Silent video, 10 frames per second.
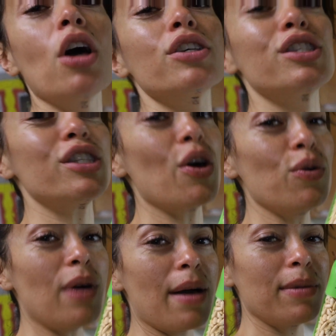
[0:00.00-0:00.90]

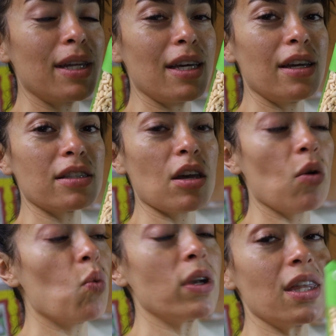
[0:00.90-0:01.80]
So I'm gonna eat
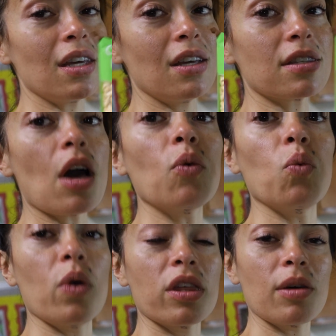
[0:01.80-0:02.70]
1 of these
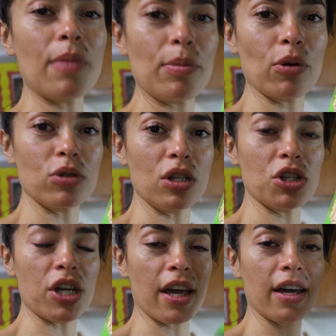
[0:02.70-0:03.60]
with my protein
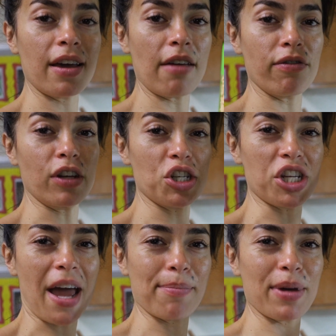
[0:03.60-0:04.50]
shake and finish
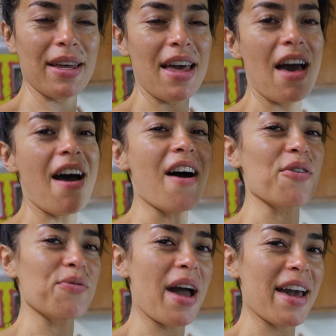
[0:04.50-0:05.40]
it up.
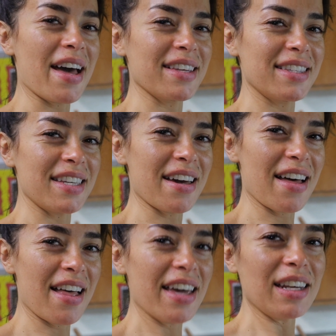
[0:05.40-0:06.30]
All right, I'll see
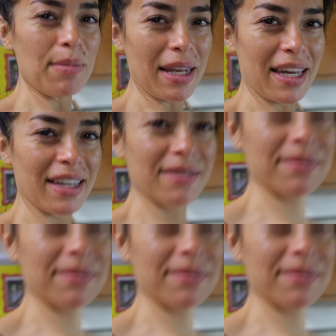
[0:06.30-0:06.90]
y'all in a minute.